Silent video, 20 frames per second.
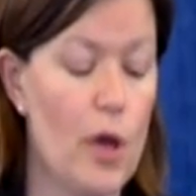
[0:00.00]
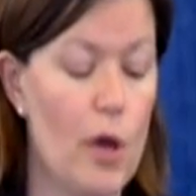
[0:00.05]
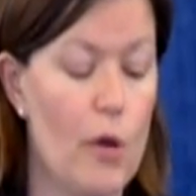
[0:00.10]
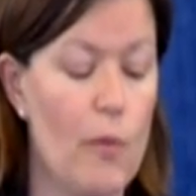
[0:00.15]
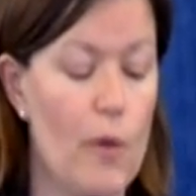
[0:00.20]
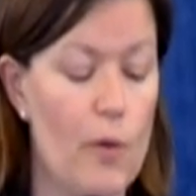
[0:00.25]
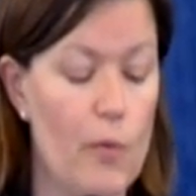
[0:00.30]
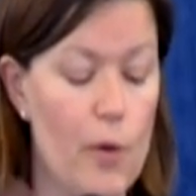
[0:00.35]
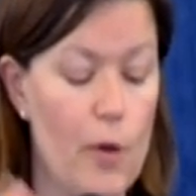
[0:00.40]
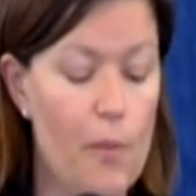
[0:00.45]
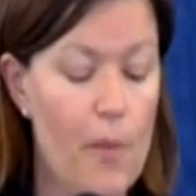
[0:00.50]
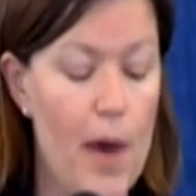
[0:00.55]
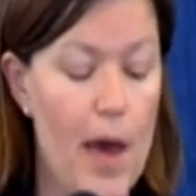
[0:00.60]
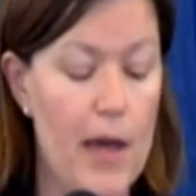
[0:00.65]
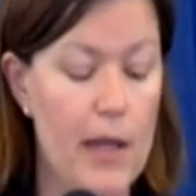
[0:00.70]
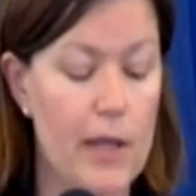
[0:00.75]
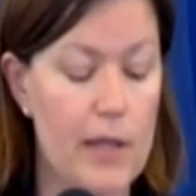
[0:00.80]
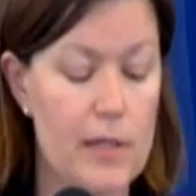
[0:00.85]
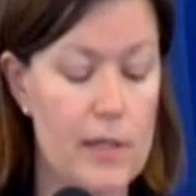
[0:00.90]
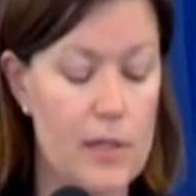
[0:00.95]
where
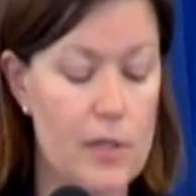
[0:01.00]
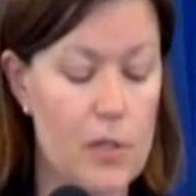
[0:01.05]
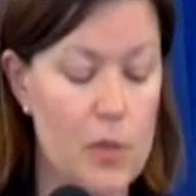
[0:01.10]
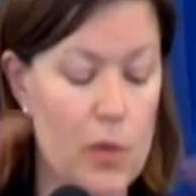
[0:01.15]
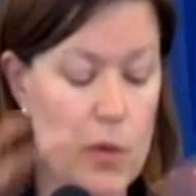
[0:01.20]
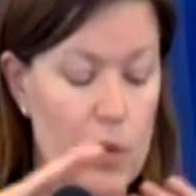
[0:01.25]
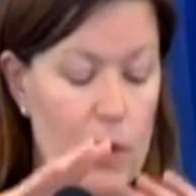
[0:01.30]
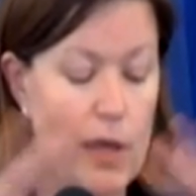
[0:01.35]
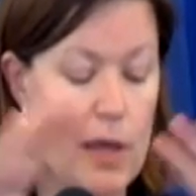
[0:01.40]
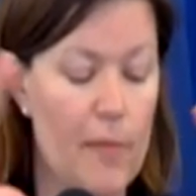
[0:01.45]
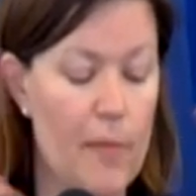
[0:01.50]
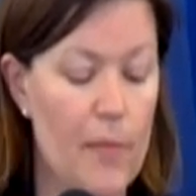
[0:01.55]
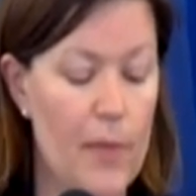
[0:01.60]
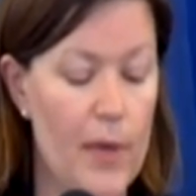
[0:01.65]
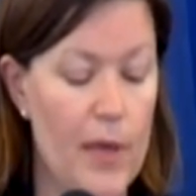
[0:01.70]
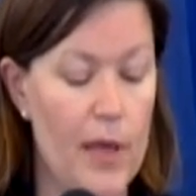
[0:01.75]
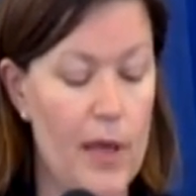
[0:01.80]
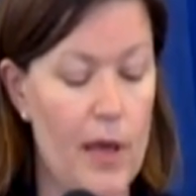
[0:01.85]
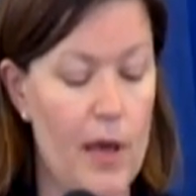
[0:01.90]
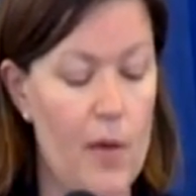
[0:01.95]
robotics is really a
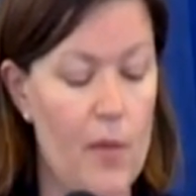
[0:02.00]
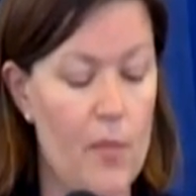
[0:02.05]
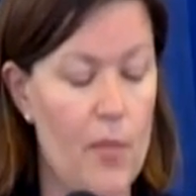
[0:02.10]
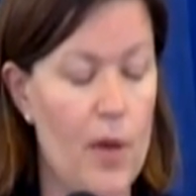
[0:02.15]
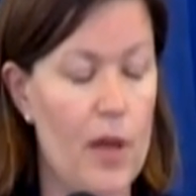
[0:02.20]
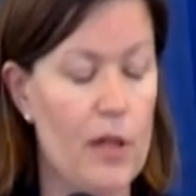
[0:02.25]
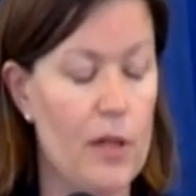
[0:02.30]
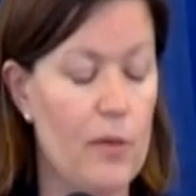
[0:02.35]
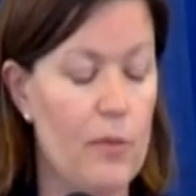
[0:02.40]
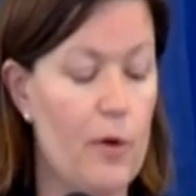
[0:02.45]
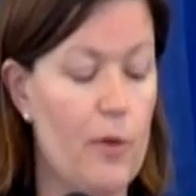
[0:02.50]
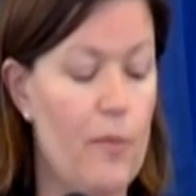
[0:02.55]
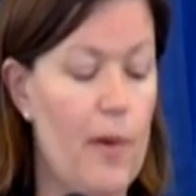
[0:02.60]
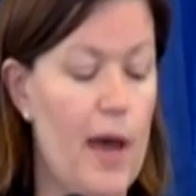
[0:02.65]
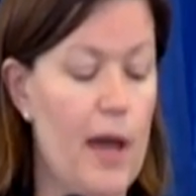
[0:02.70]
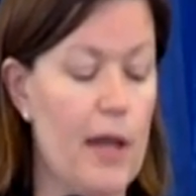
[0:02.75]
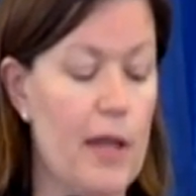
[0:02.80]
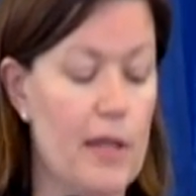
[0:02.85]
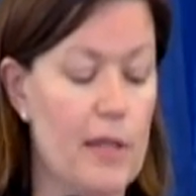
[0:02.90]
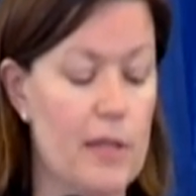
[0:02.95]
big umbrella
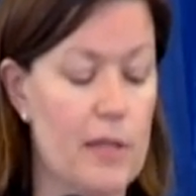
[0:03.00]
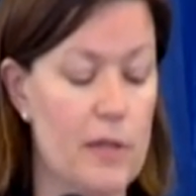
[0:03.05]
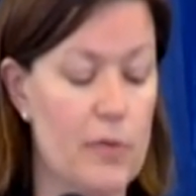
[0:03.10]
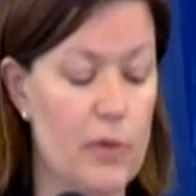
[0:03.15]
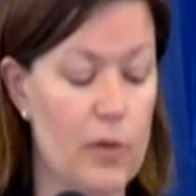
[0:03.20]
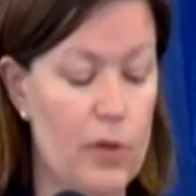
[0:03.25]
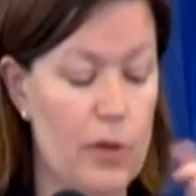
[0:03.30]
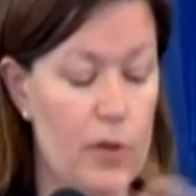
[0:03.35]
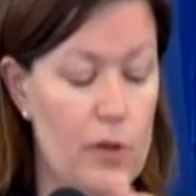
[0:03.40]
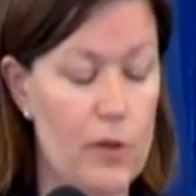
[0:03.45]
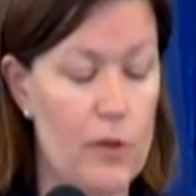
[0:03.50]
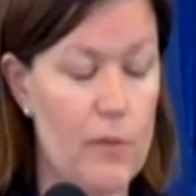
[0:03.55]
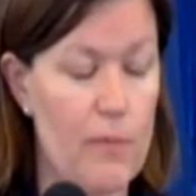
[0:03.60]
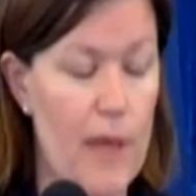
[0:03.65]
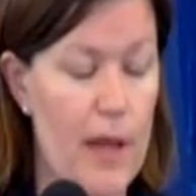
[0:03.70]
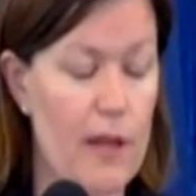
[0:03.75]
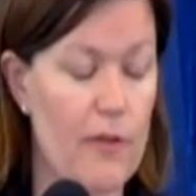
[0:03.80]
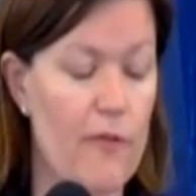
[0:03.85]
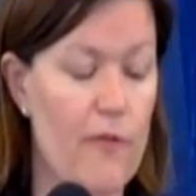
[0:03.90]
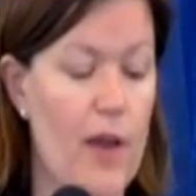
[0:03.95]
robotics. It will include
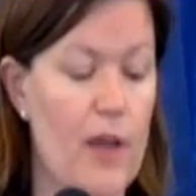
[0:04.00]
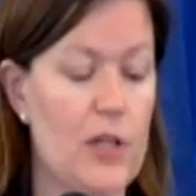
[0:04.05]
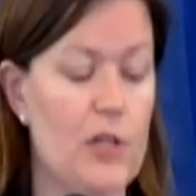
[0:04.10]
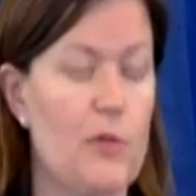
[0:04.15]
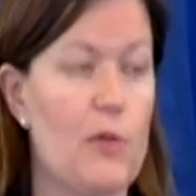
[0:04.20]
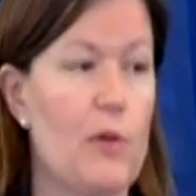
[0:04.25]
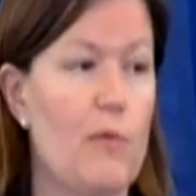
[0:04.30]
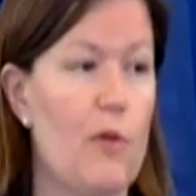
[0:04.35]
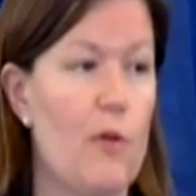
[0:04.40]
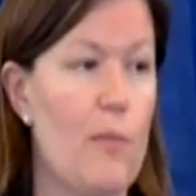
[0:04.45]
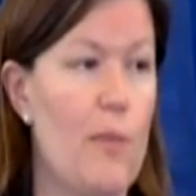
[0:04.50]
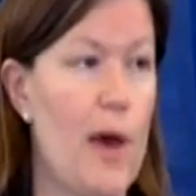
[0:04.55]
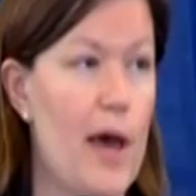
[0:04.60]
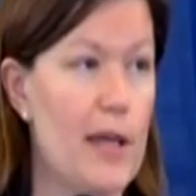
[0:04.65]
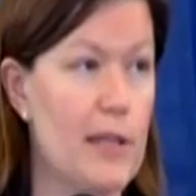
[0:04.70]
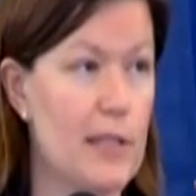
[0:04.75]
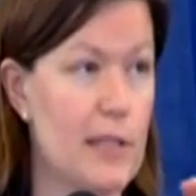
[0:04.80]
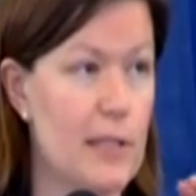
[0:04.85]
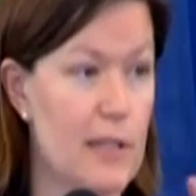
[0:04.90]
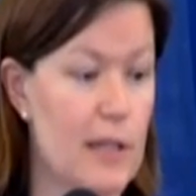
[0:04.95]
manufacturing
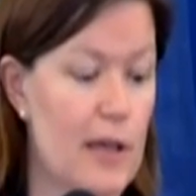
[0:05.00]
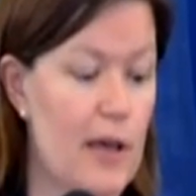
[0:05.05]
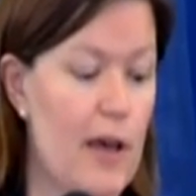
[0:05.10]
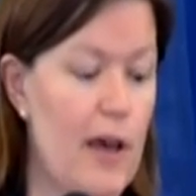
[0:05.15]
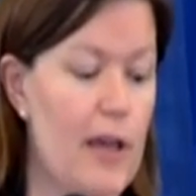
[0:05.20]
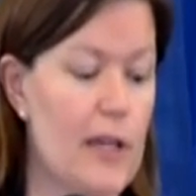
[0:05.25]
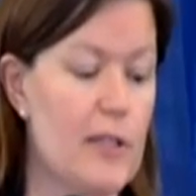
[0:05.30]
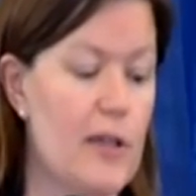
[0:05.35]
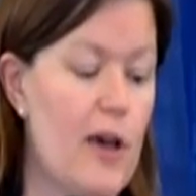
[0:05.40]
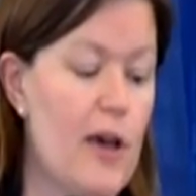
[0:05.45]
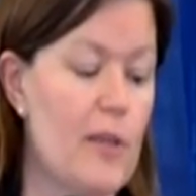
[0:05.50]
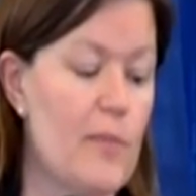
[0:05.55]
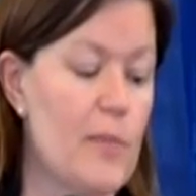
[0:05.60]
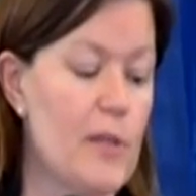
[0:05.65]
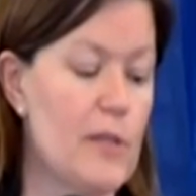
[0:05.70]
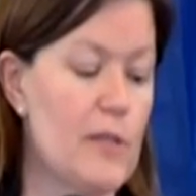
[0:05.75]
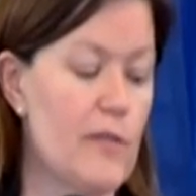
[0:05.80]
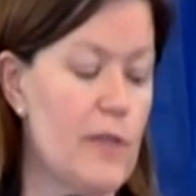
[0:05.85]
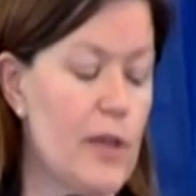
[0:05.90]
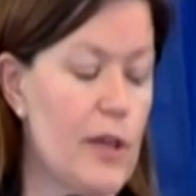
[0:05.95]
robots,
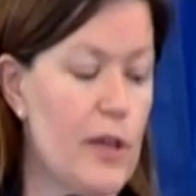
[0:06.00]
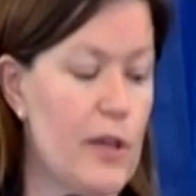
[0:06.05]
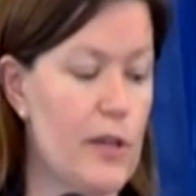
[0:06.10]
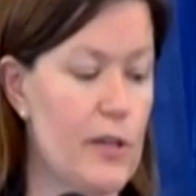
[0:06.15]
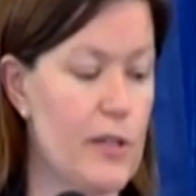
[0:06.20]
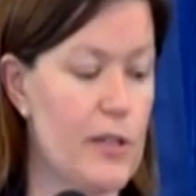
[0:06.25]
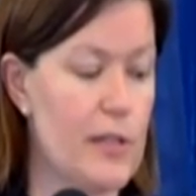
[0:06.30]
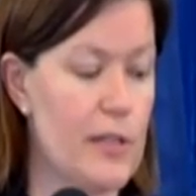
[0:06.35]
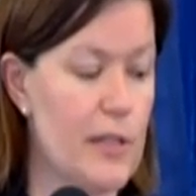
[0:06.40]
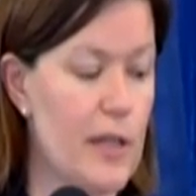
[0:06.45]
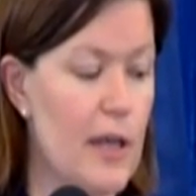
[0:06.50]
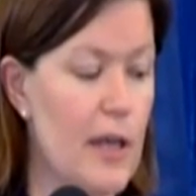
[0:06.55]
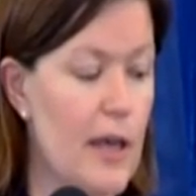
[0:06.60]
autonomous vehicles,